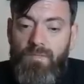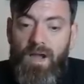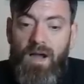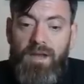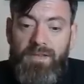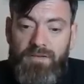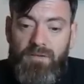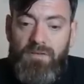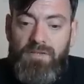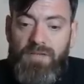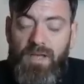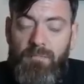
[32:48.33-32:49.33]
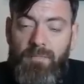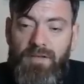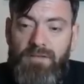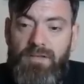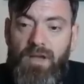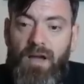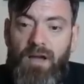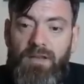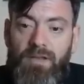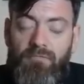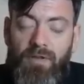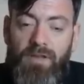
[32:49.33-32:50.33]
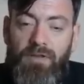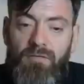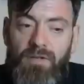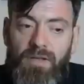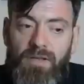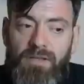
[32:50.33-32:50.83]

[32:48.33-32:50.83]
and he took the statement and he radioed in.